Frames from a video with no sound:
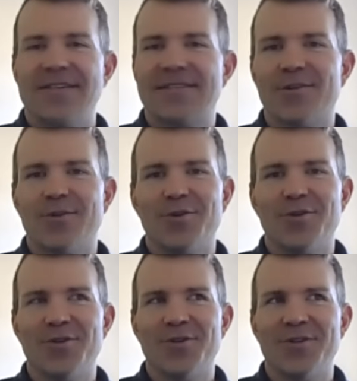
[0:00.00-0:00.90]
So
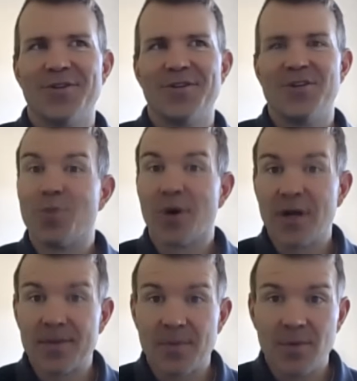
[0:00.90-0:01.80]
you bring
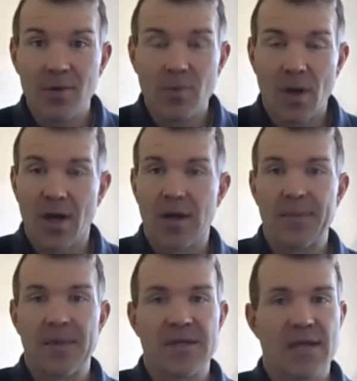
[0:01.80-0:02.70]
up the moonwalk, right?
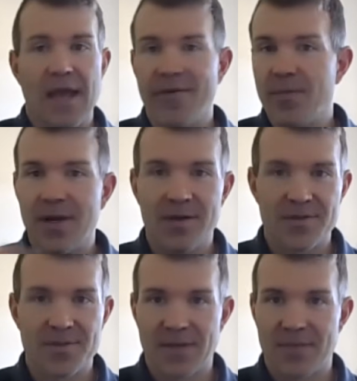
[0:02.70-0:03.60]
Because everybody
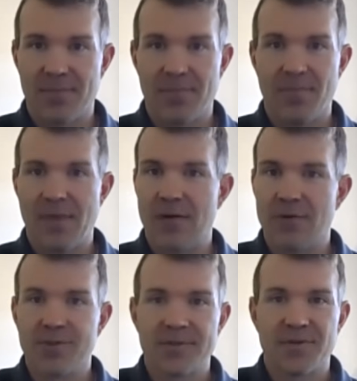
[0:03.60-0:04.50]
knows about
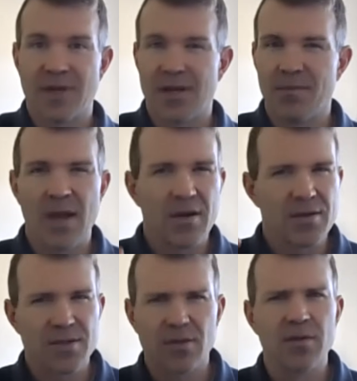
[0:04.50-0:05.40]
medals. Right?
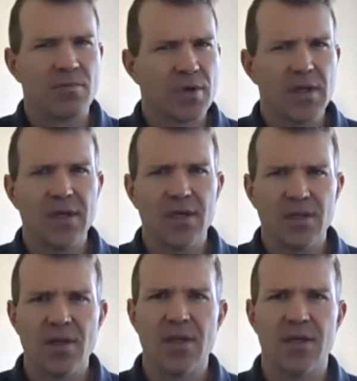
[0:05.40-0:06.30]
Medals are really
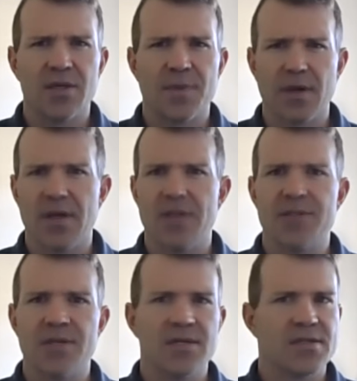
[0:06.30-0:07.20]
unique
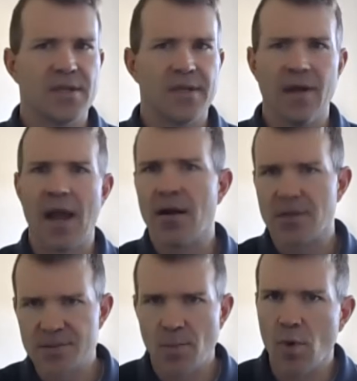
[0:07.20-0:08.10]
experiences, and
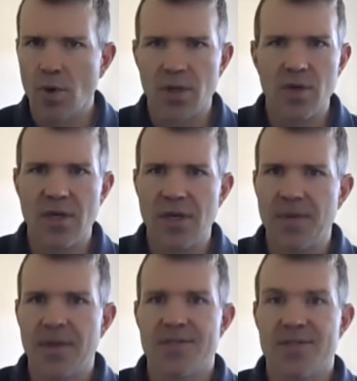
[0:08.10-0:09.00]
ours more unique
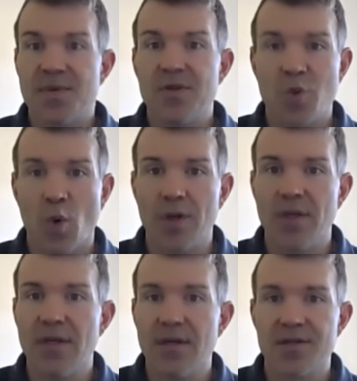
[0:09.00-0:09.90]
because it's been 20
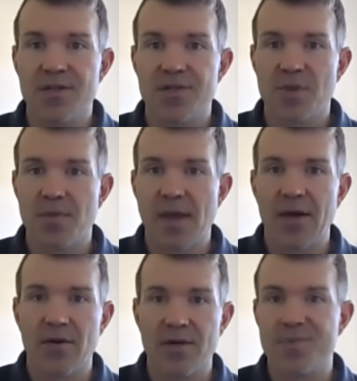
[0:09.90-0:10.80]
years since we
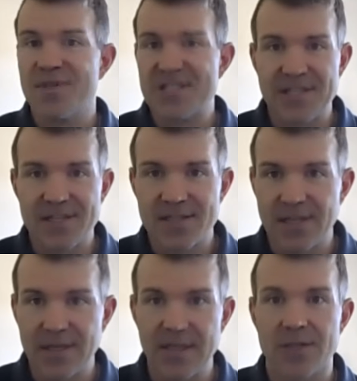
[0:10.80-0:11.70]
medaled. It's been
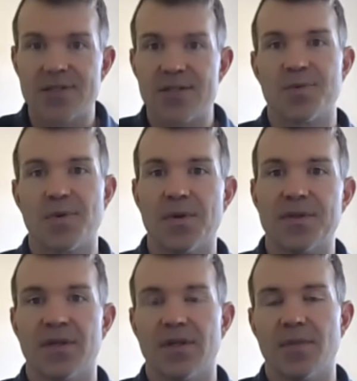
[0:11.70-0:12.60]
16 years since we went
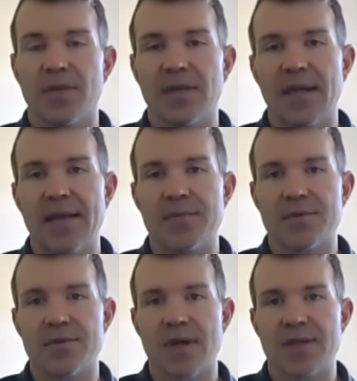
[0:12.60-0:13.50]
to the Olympic Games,
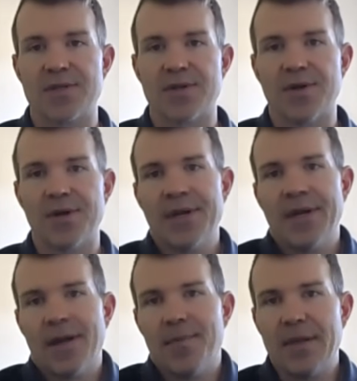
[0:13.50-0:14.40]
right? So, I
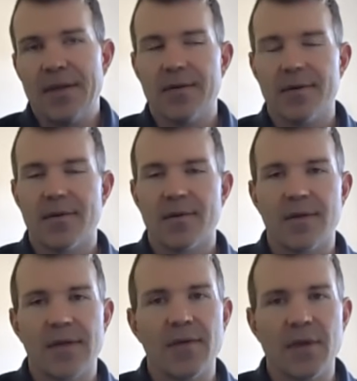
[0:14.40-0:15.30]
mean,
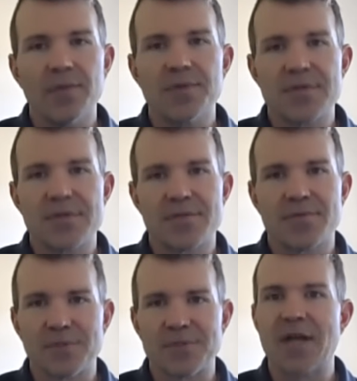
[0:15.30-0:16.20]
it was
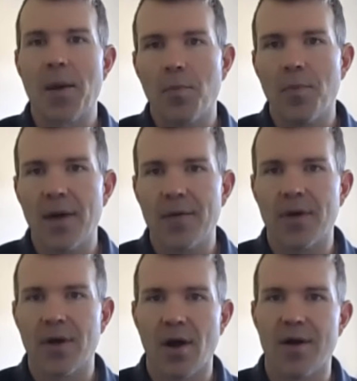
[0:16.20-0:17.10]
what some might
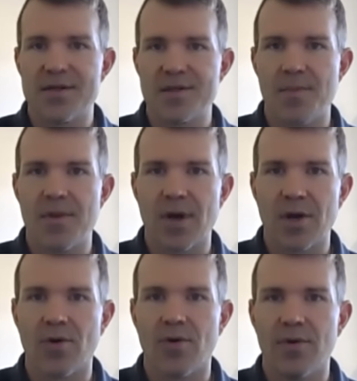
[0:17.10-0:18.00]
regard as a
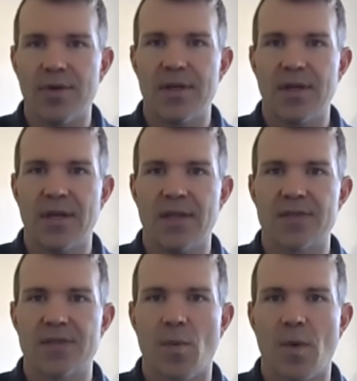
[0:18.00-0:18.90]
miracle in
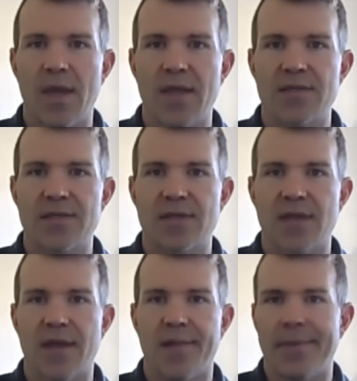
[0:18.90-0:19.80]
some ways.
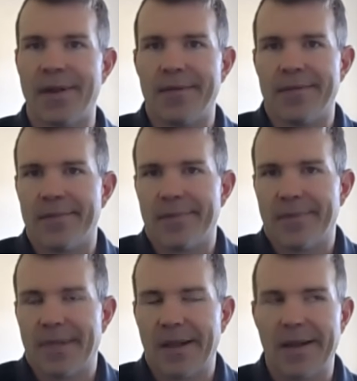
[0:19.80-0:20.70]
And
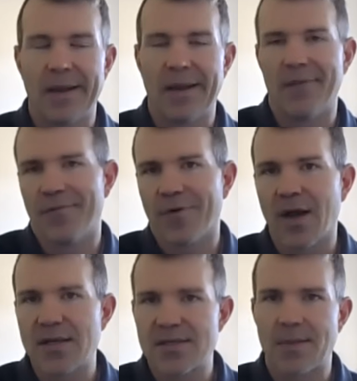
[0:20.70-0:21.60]
for
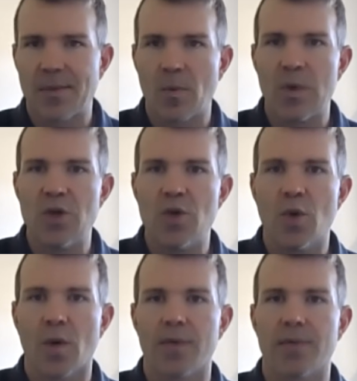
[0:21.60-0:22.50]
us, I mean, we knew
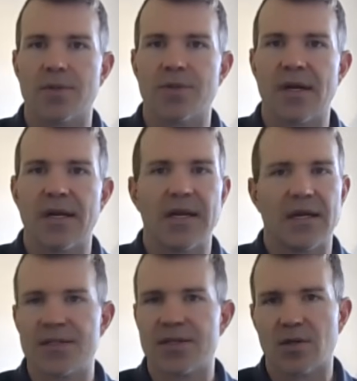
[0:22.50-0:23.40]
where we were trending, and
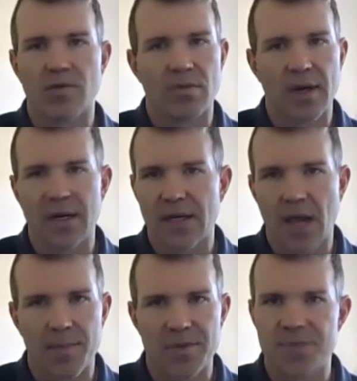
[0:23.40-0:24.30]
it's a great
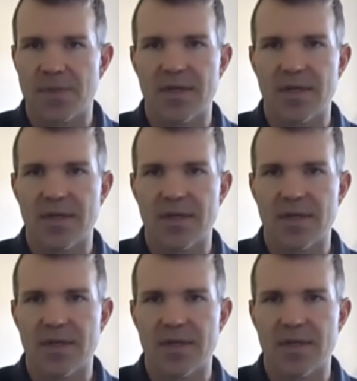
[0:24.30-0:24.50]
accomplishment.